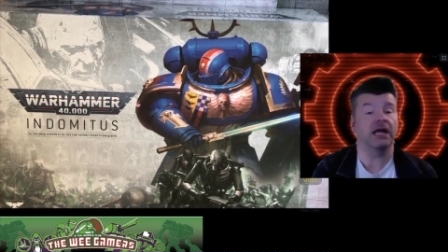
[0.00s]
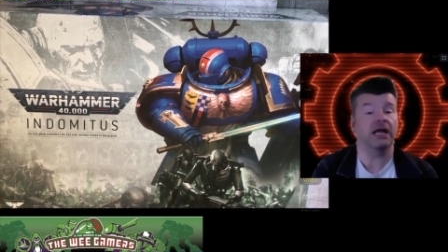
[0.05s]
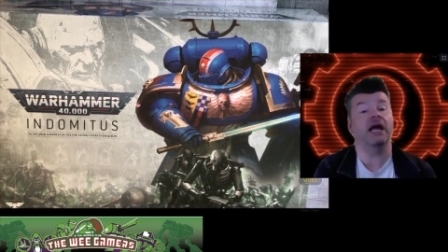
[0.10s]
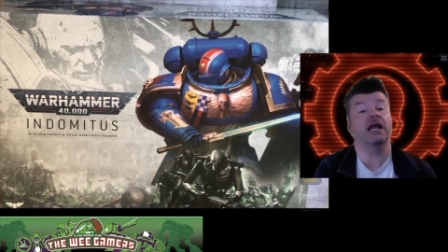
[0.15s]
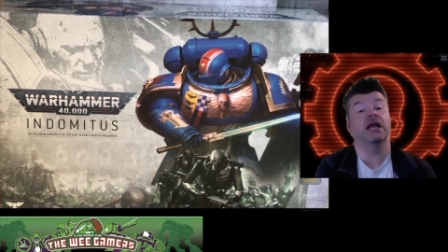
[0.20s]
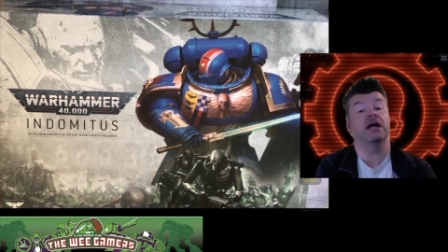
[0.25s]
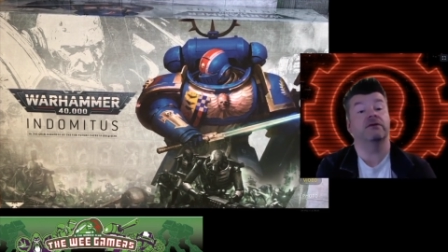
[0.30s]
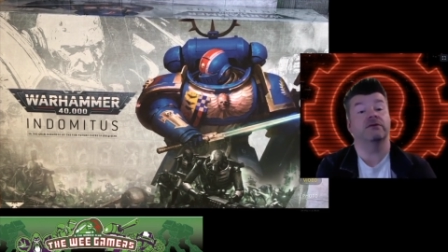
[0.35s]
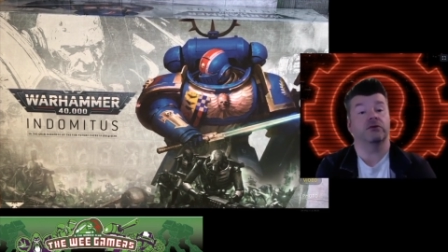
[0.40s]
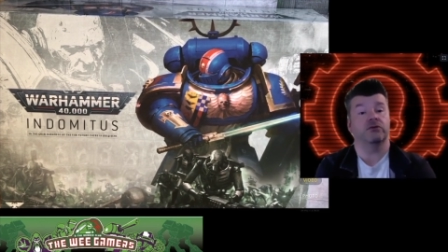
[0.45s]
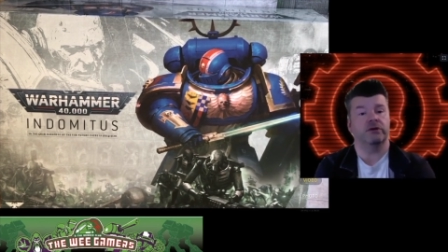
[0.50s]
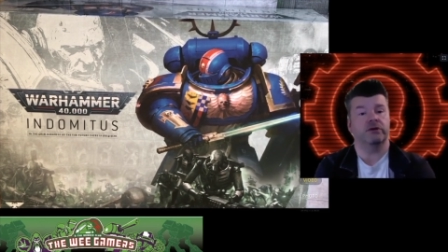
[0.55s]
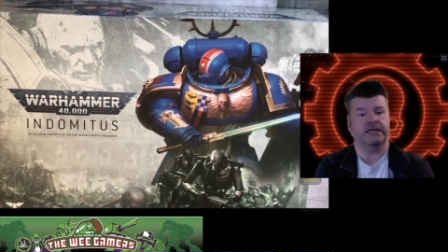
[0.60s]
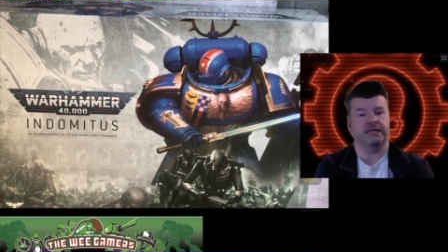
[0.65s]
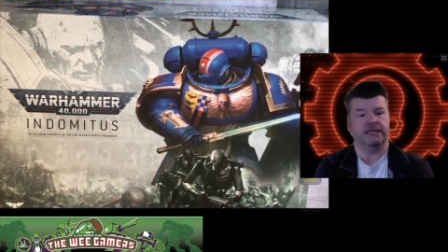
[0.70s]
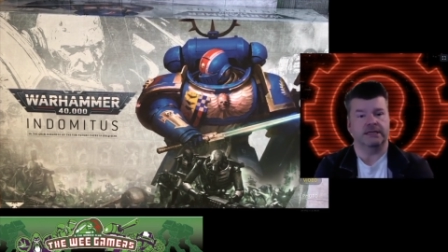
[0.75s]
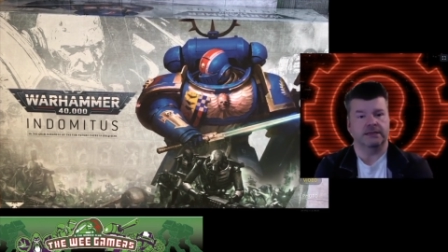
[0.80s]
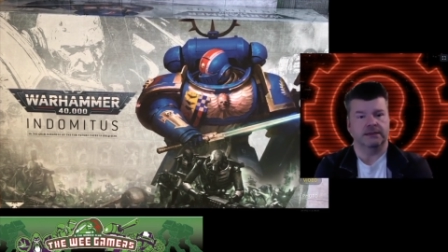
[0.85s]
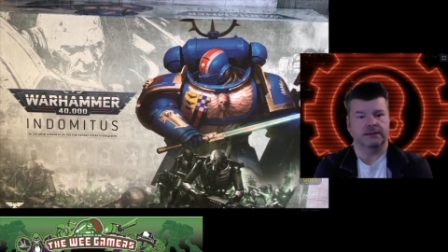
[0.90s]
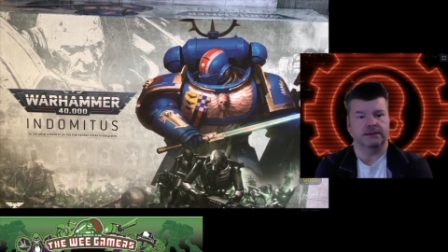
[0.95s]
I'll have a
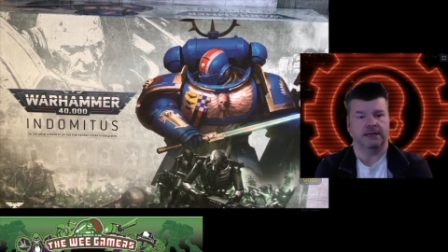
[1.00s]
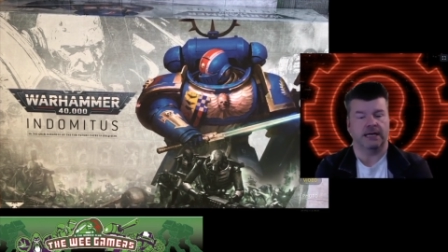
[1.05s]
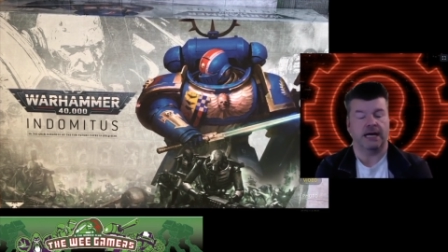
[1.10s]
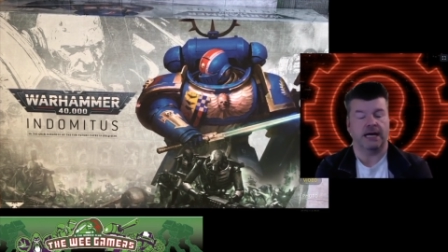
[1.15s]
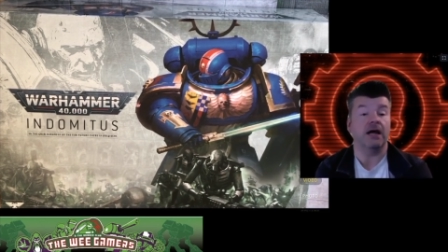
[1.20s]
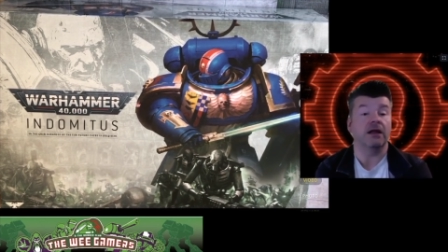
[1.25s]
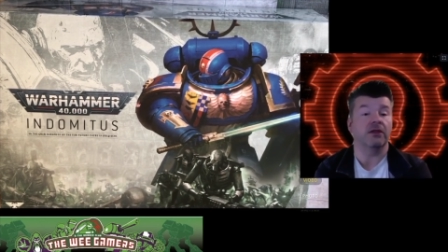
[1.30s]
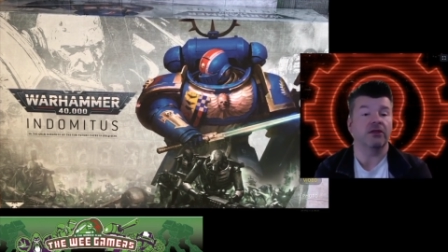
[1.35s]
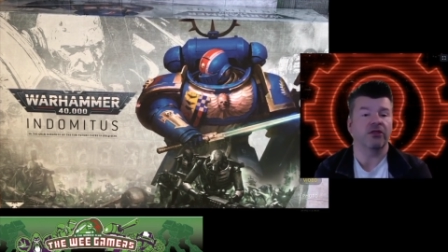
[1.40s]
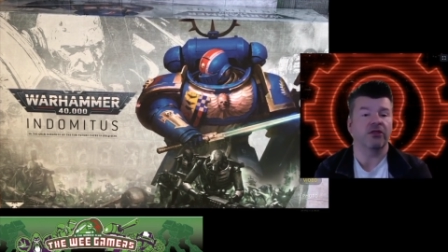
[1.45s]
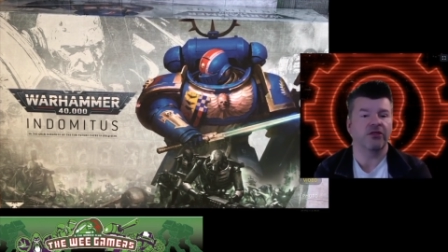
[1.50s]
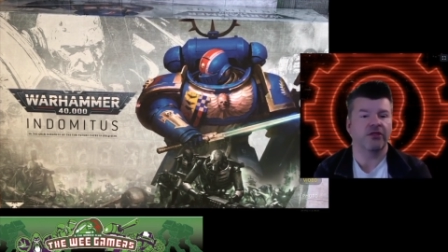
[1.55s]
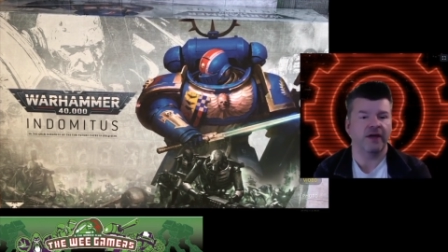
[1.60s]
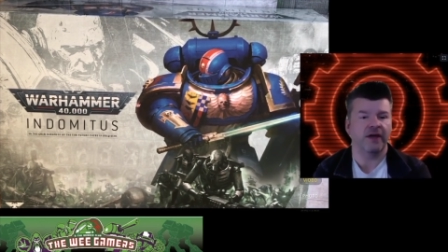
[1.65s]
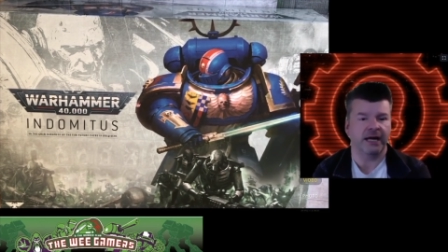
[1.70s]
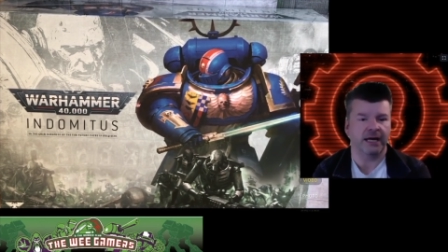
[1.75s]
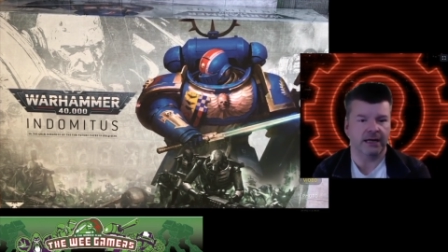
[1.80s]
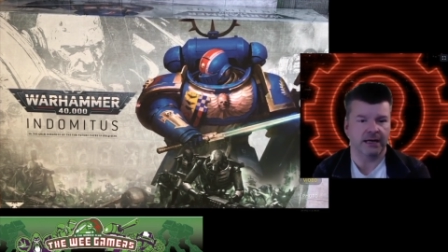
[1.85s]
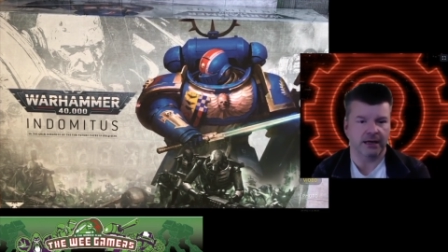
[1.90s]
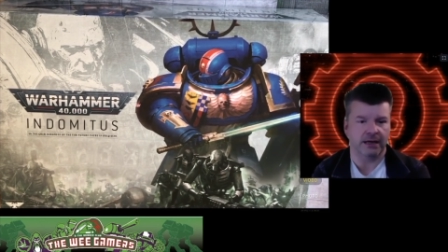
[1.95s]
read. I'll
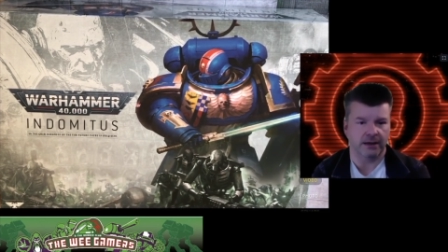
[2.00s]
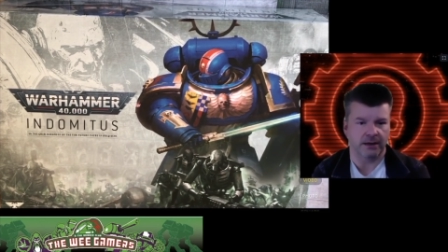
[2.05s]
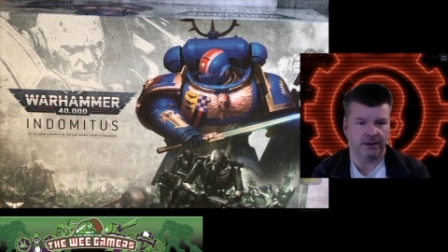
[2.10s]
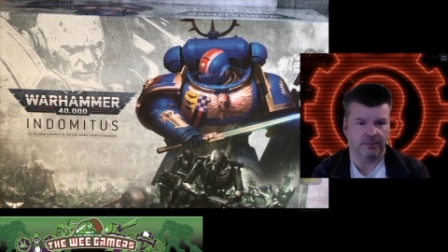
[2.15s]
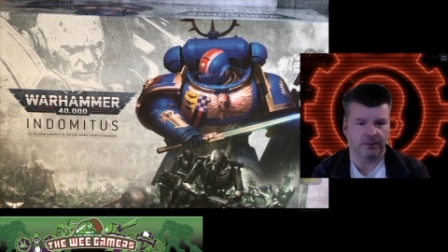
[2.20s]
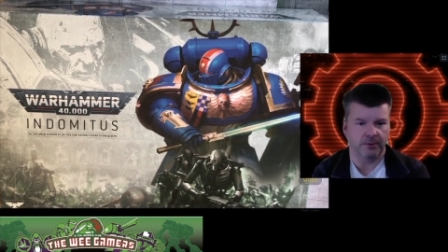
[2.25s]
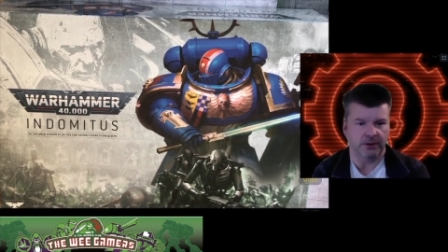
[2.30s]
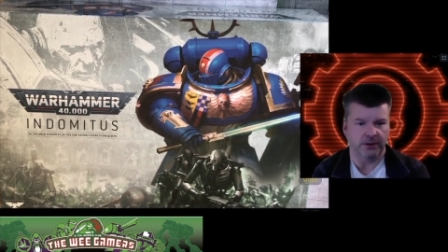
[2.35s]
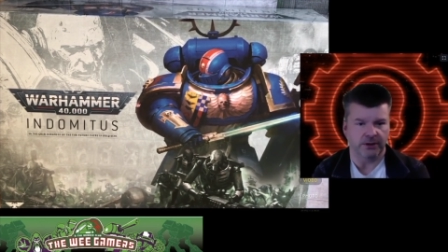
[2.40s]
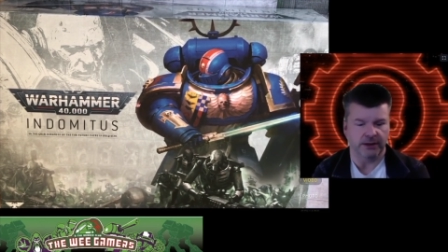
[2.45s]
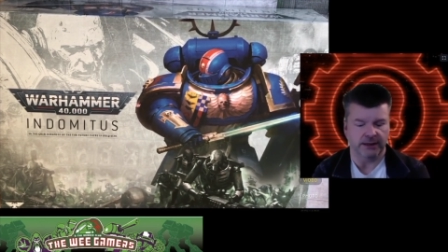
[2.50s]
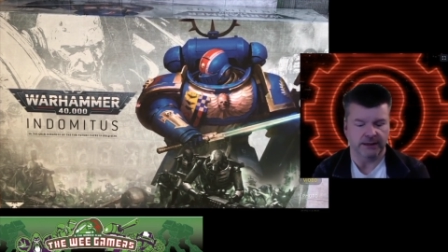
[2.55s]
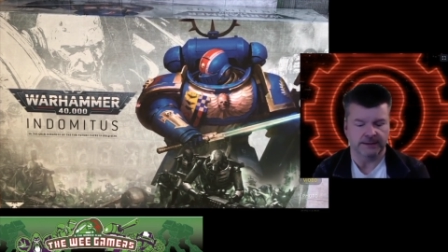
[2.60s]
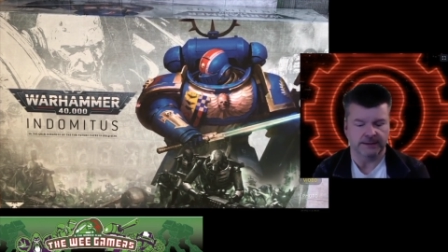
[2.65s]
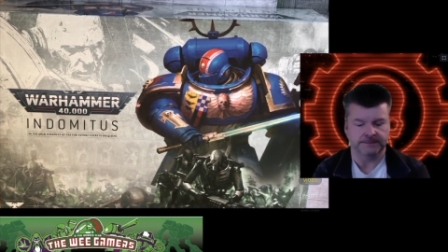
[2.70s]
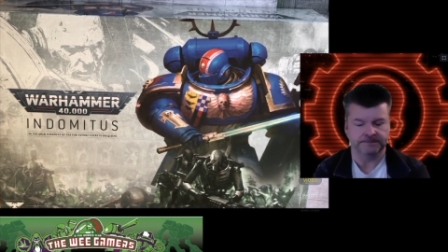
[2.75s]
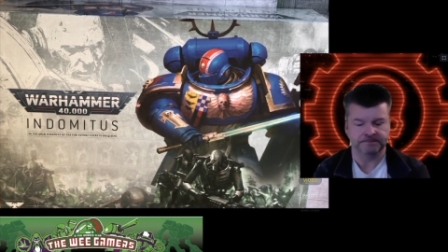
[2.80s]
think about it.